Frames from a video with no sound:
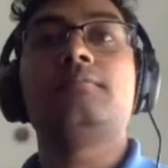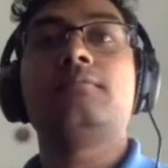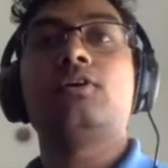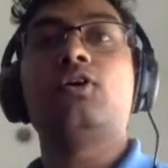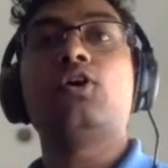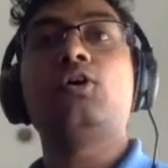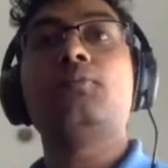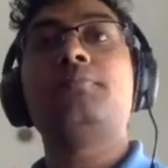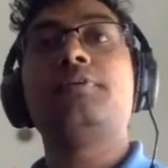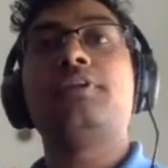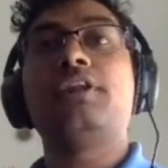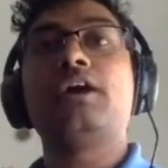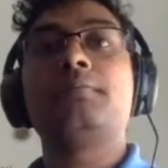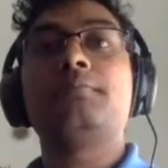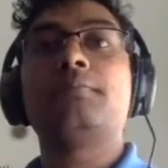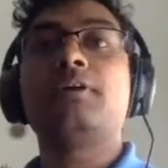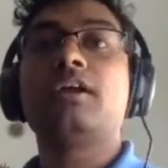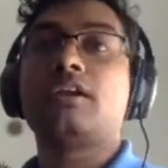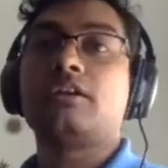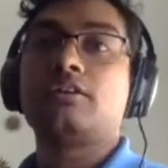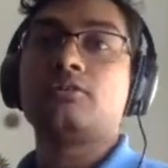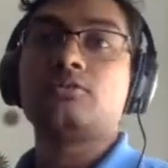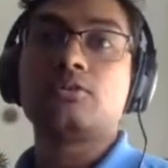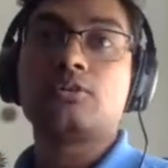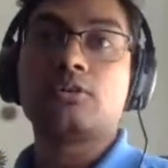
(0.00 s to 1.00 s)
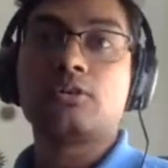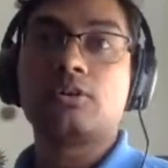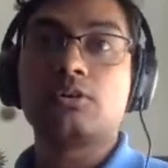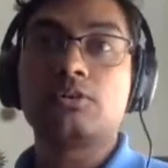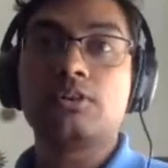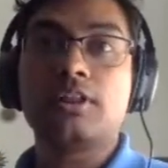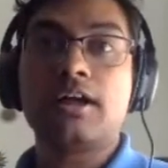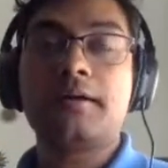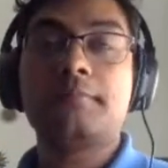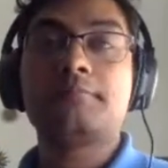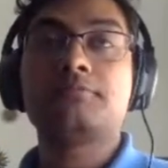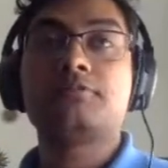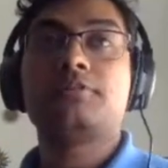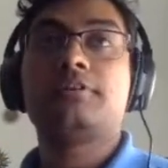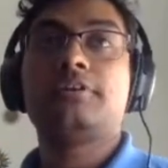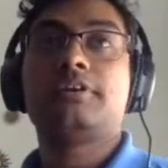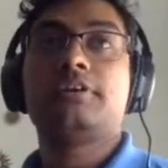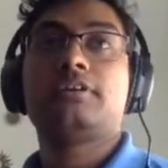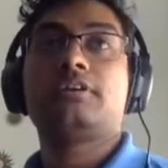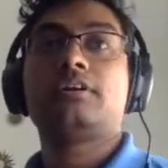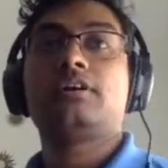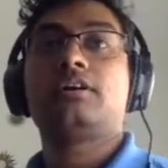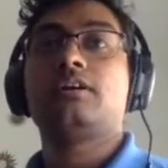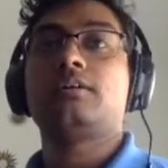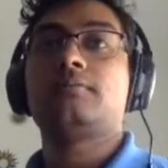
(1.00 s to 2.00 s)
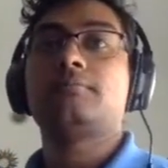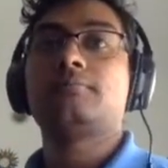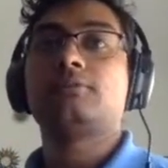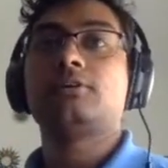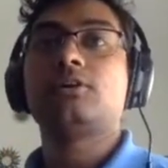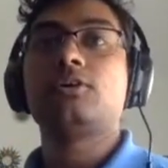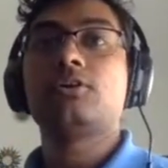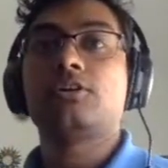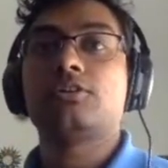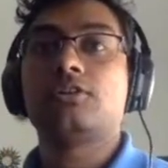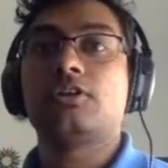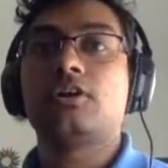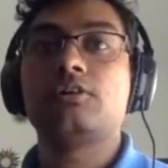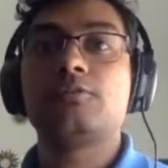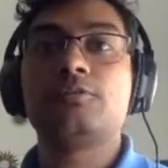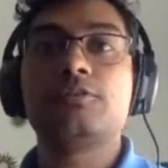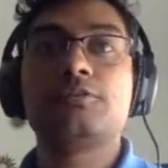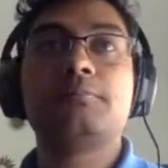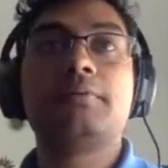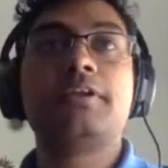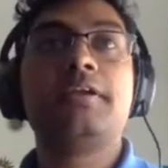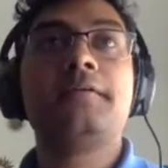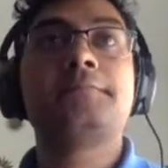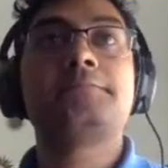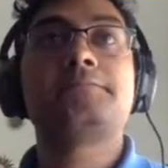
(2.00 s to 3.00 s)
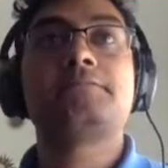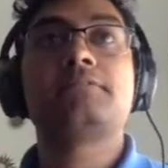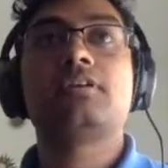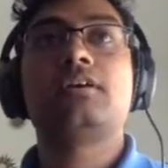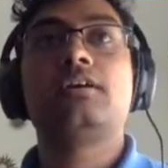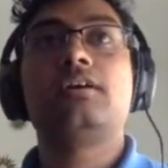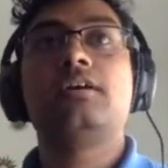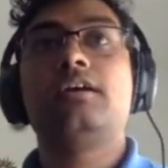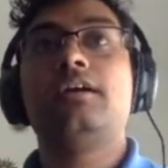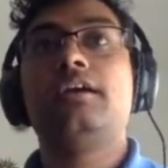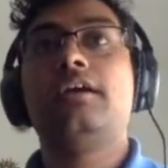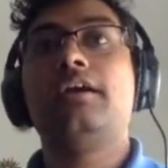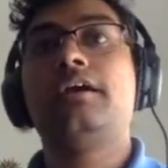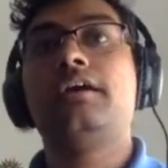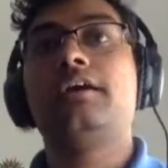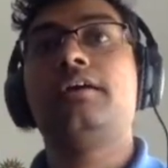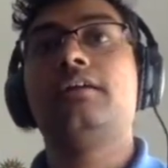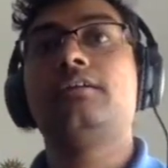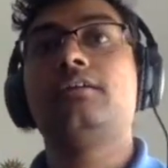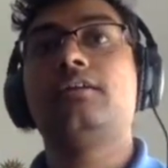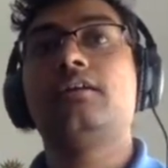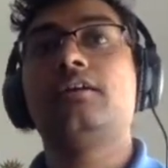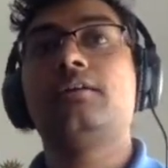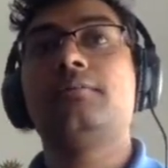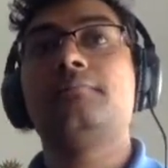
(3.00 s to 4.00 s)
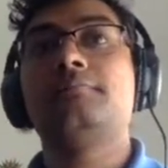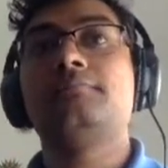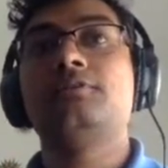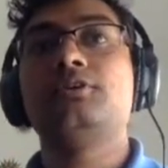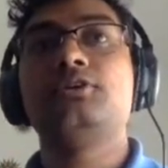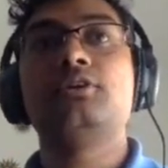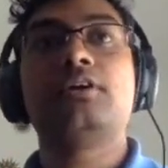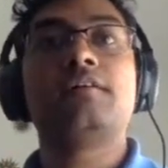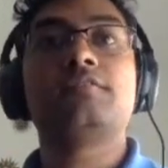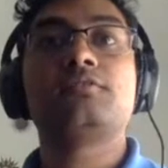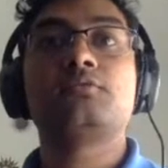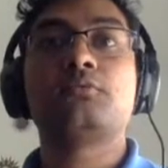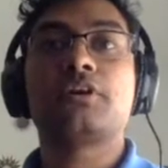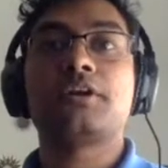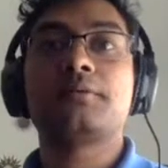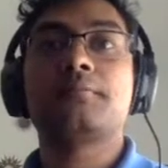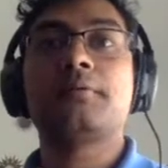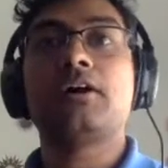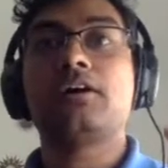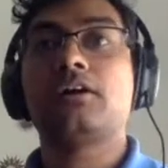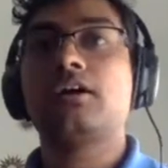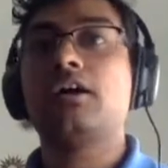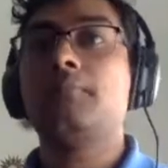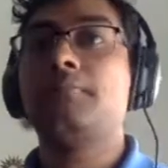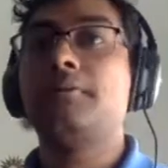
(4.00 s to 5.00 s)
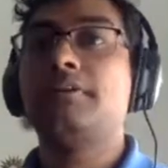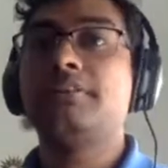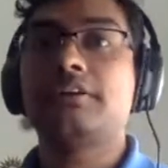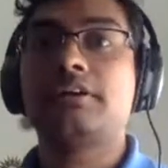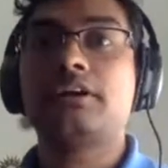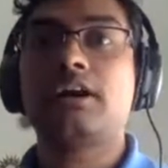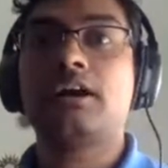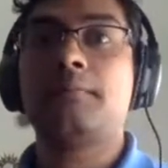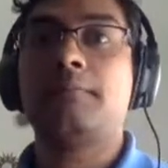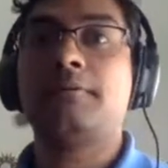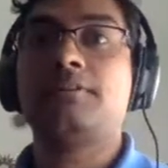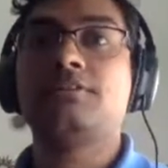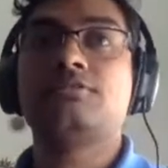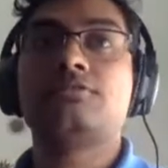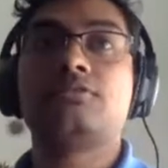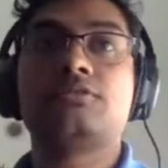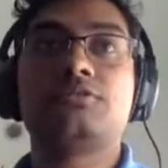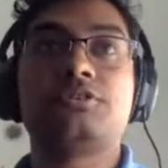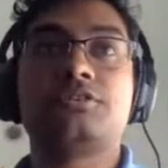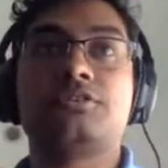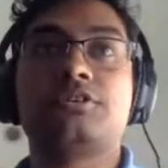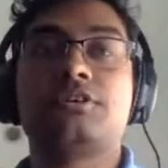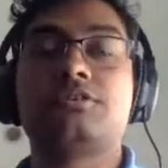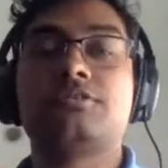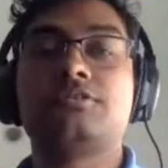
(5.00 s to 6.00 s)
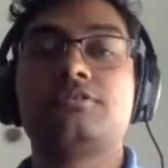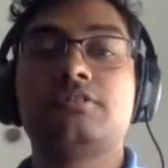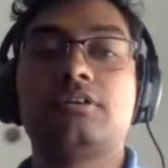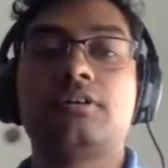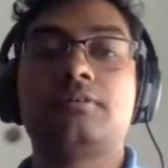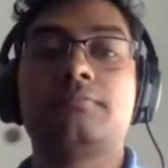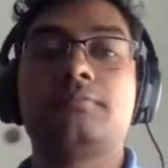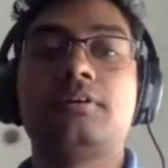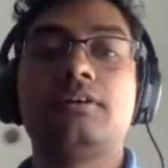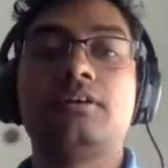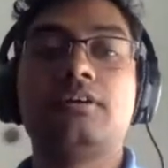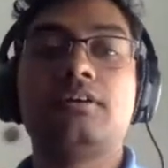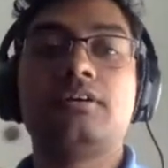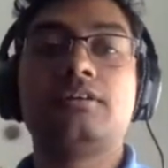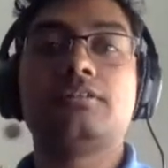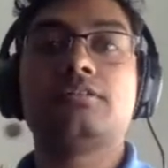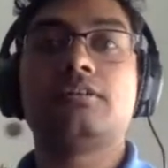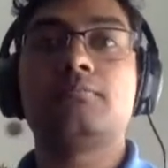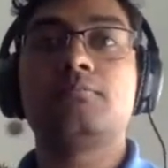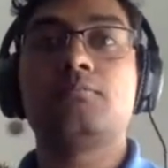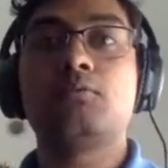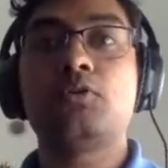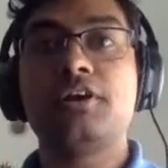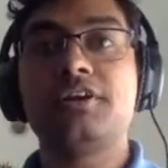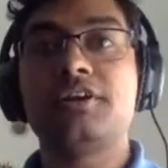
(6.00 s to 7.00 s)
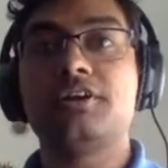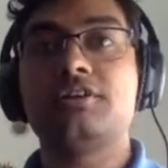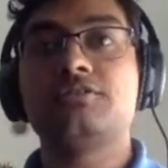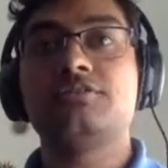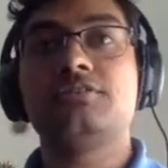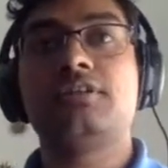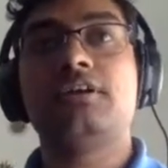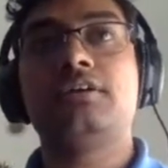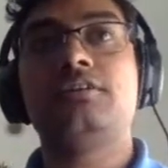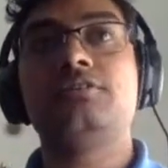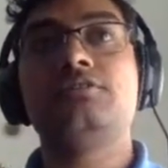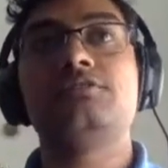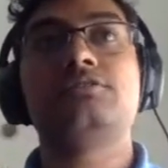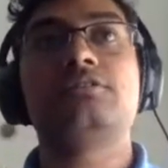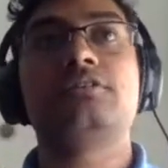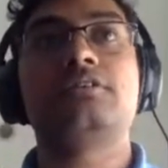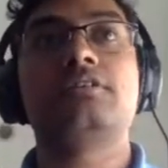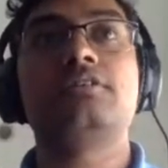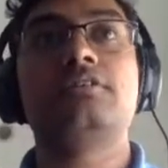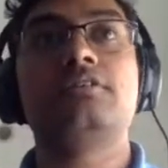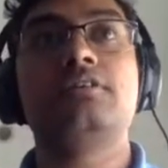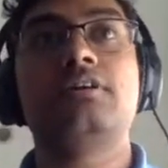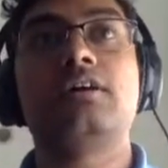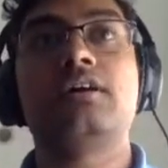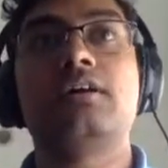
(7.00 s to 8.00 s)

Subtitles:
open up a Google Colab so you can code along with me. And you don't have to worry about copying the comments. Those are just some pointers that you should,